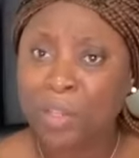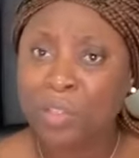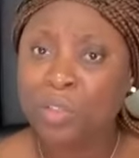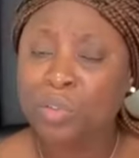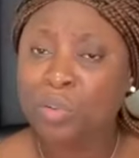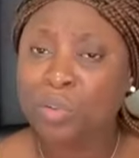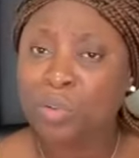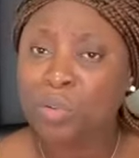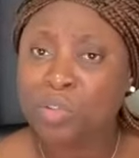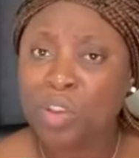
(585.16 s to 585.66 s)

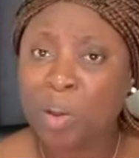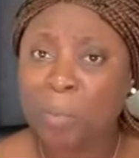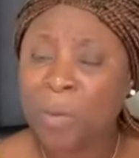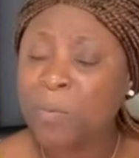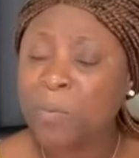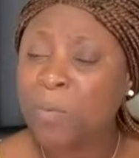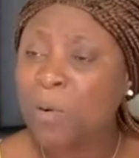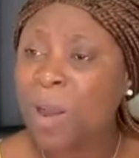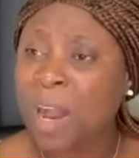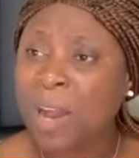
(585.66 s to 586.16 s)
You know, some
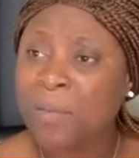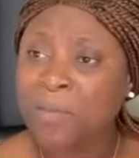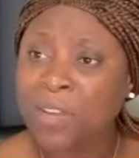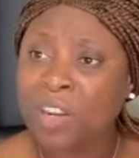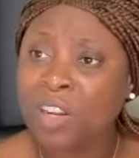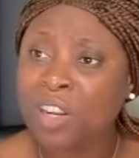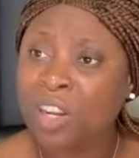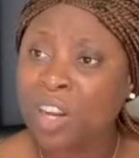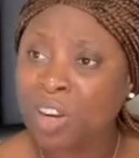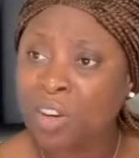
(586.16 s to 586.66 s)
people have
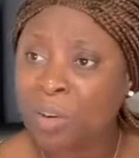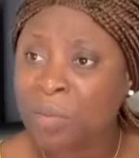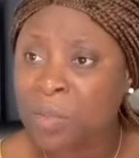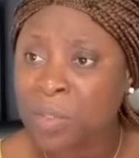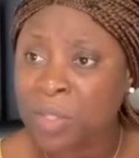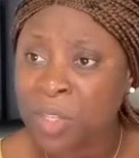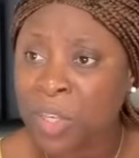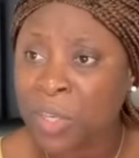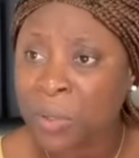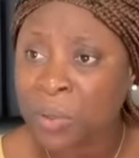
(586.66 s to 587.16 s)
a lot of
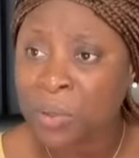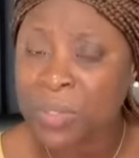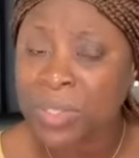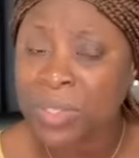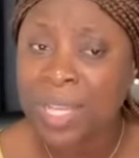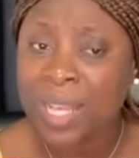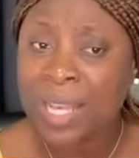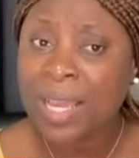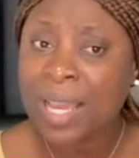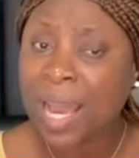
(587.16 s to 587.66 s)

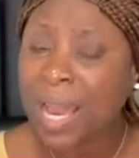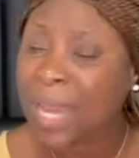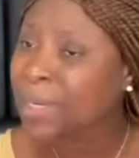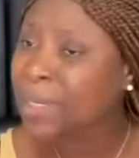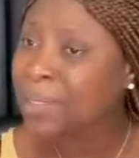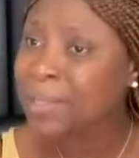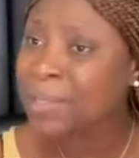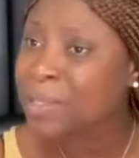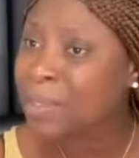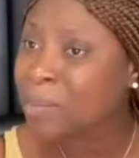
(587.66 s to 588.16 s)
skills
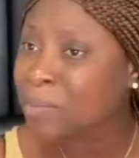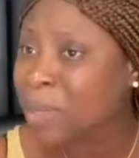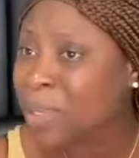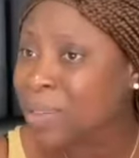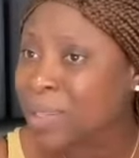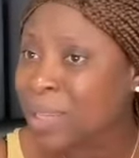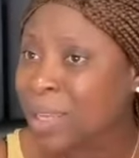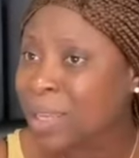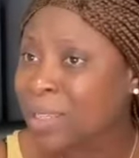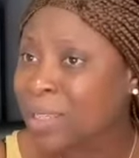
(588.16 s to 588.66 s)
and it is
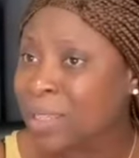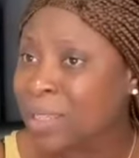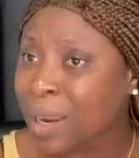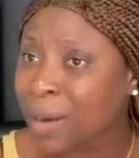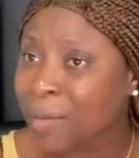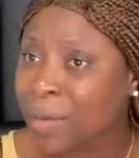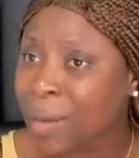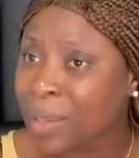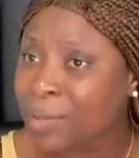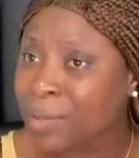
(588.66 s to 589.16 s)
missing in
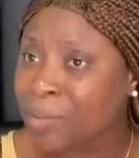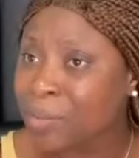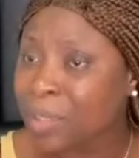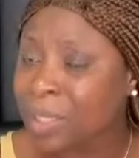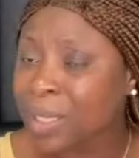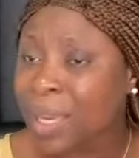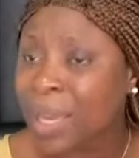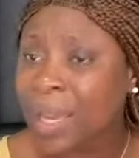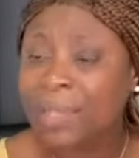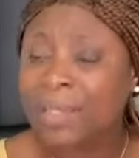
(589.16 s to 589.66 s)
their
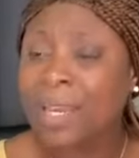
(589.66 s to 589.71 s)
resume.